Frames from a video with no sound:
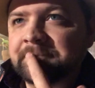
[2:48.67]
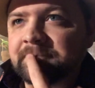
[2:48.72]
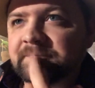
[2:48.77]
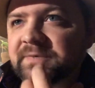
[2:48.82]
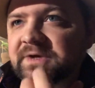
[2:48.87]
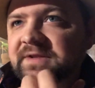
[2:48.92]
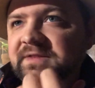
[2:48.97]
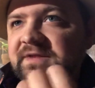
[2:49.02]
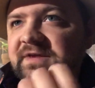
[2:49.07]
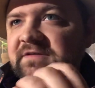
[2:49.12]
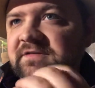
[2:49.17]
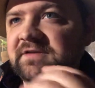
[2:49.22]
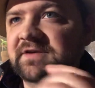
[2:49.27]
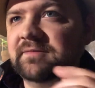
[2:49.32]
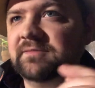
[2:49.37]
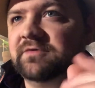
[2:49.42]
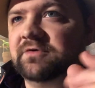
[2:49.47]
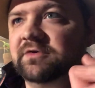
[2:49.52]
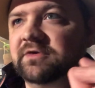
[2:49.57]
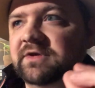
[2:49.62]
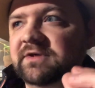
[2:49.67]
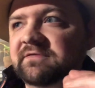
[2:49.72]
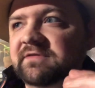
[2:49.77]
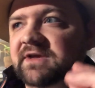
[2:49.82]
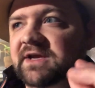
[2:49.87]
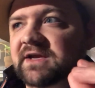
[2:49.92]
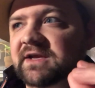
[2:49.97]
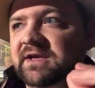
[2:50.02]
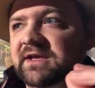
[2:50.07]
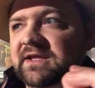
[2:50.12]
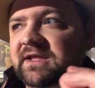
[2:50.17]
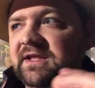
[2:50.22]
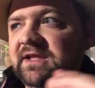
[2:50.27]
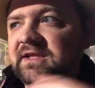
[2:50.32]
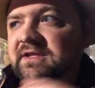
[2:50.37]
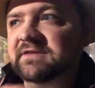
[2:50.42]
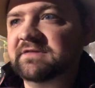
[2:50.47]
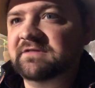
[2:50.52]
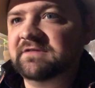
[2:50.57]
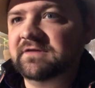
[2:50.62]
but they seem to have kind of
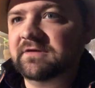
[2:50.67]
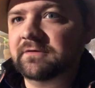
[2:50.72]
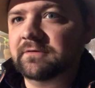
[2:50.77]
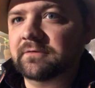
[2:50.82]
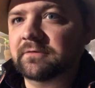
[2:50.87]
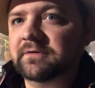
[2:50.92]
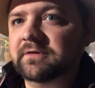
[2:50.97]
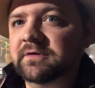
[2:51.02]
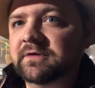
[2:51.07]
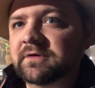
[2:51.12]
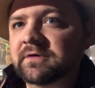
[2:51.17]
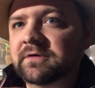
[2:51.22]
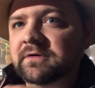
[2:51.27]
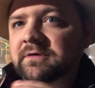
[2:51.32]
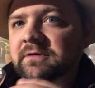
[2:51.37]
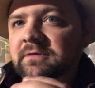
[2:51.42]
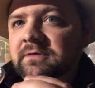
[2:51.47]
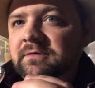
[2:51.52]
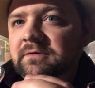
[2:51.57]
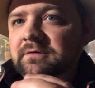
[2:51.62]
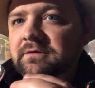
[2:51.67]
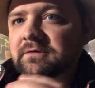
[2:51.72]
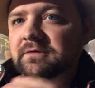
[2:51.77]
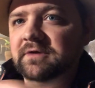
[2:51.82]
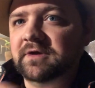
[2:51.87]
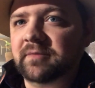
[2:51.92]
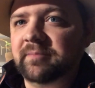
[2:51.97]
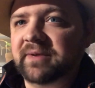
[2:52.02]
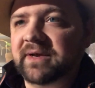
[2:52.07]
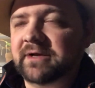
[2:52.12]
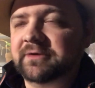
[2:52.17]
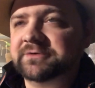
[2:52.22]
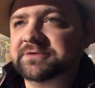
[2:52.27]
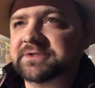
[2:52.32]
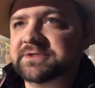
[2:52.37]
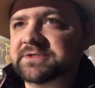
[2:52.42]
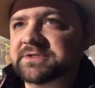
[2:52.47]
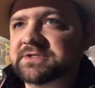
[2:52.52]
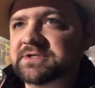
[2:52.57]
heat sealed their pouches.